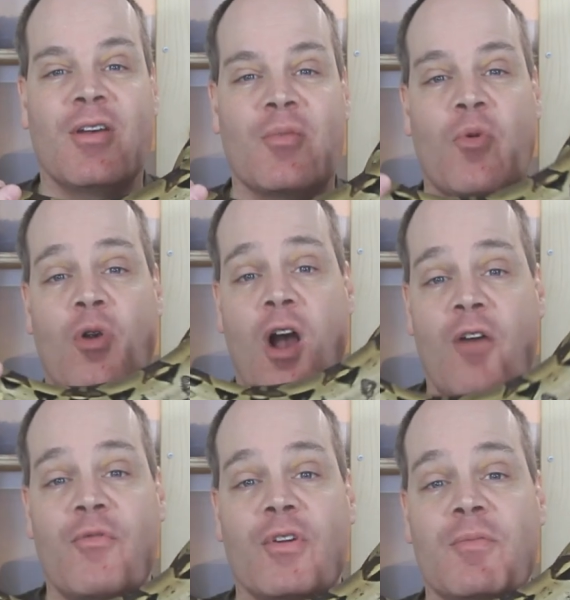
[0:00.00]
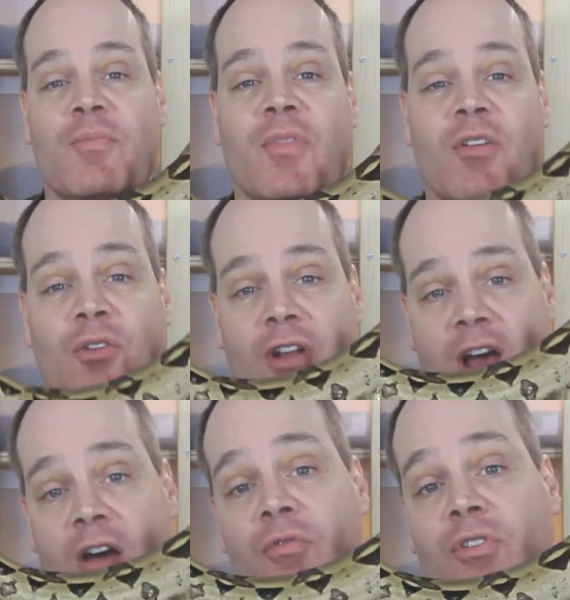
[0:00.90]
more often, you're going to
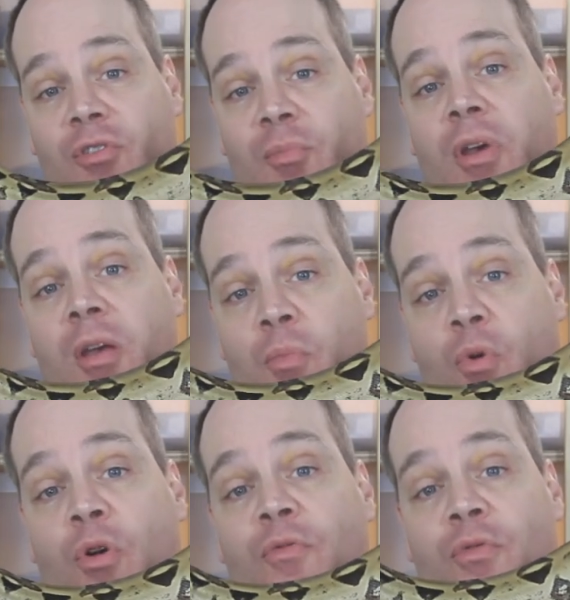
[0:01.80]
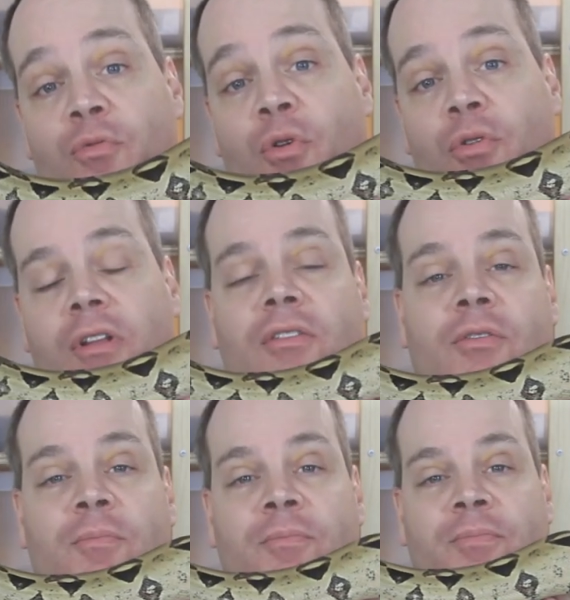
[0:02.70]
obviously pay more for
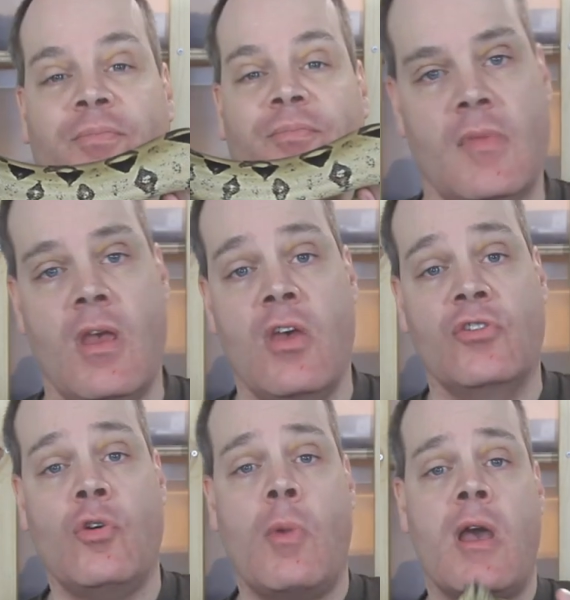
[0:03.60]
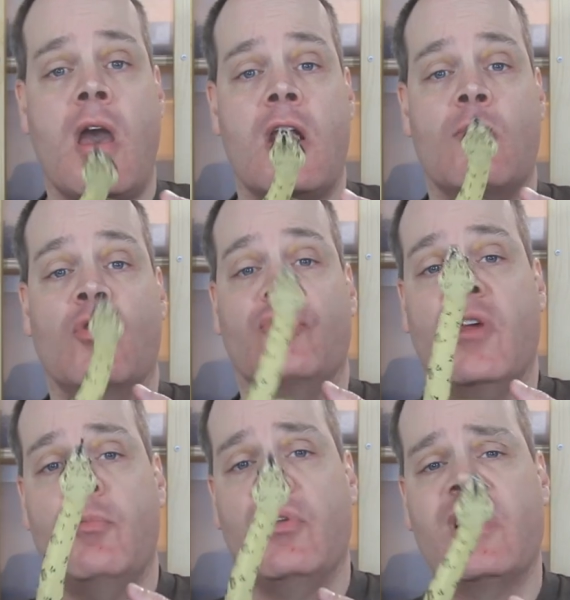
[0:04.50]
rodents. So my animals
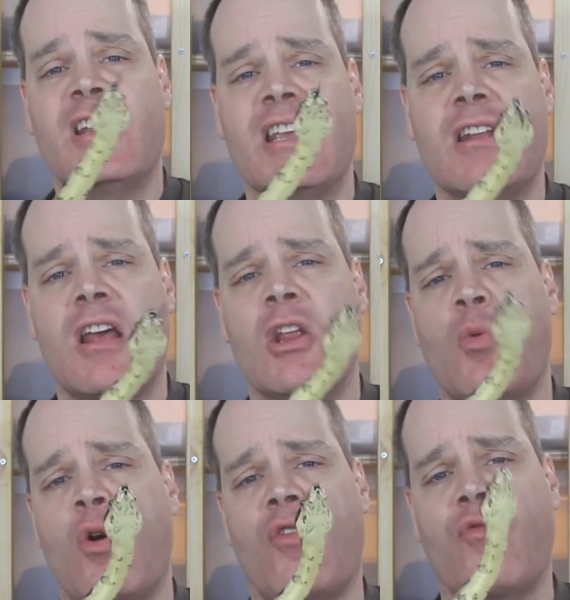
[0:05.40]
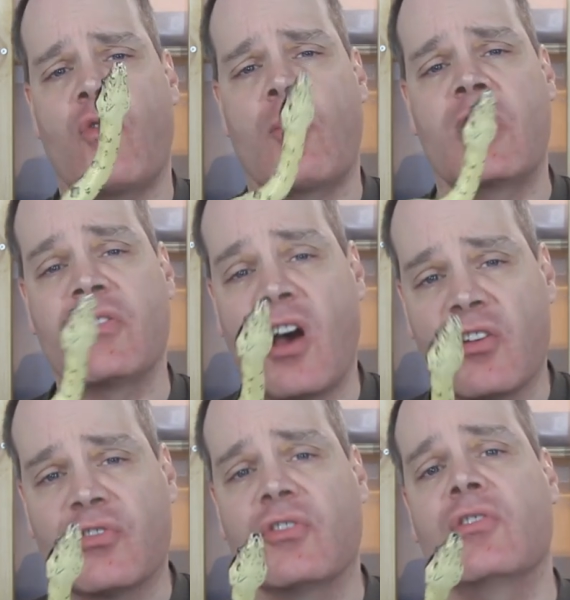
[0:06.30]
typically eat anywhere from a
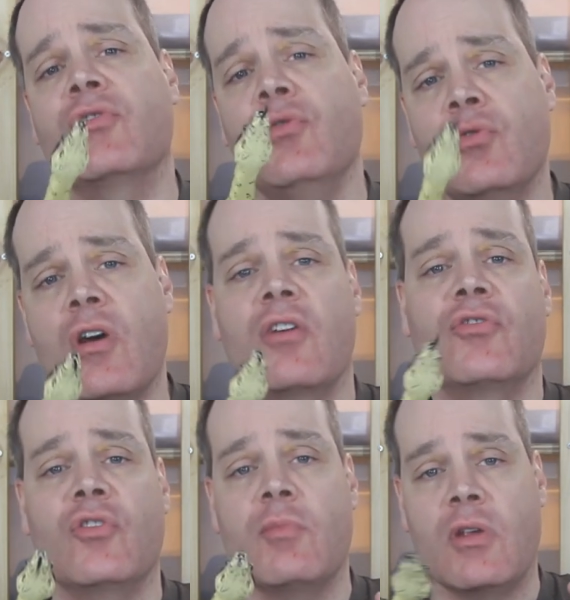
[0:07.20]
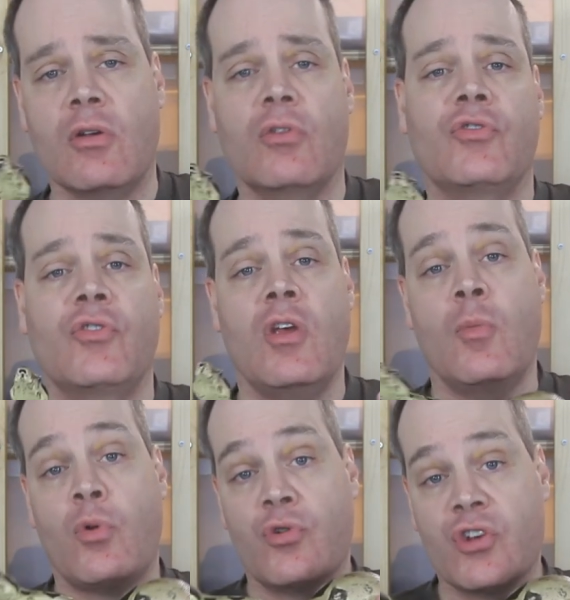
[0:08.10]
dozen to two dozen meals
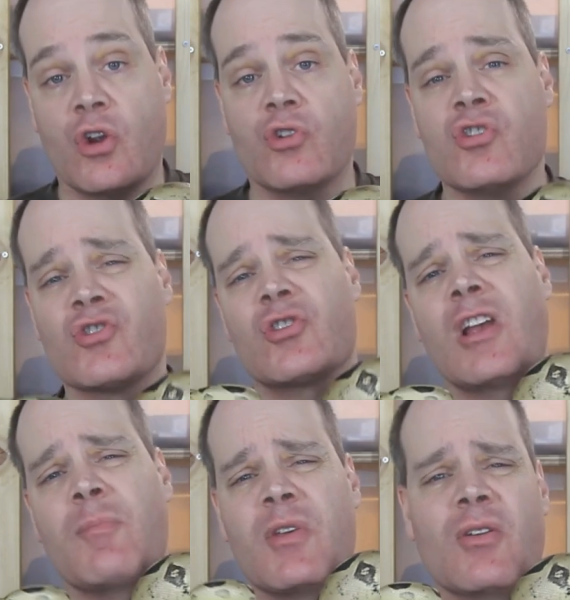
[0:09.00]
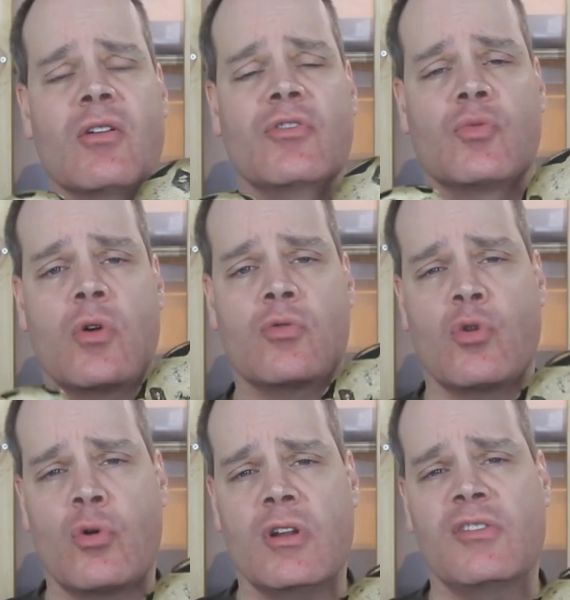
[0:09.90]
per year. Usually a meal is one
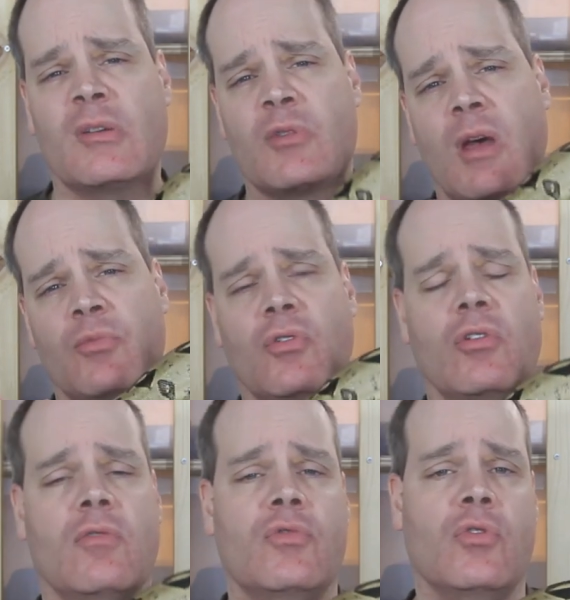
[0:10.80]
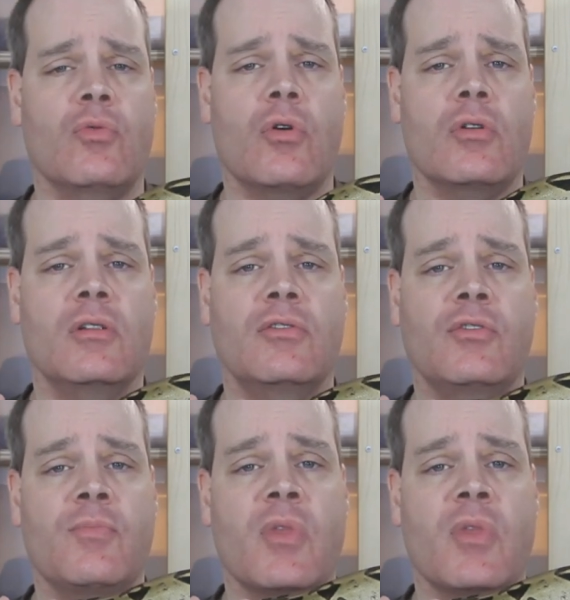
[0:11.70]
rodent. Sometimes I'll give two rodents.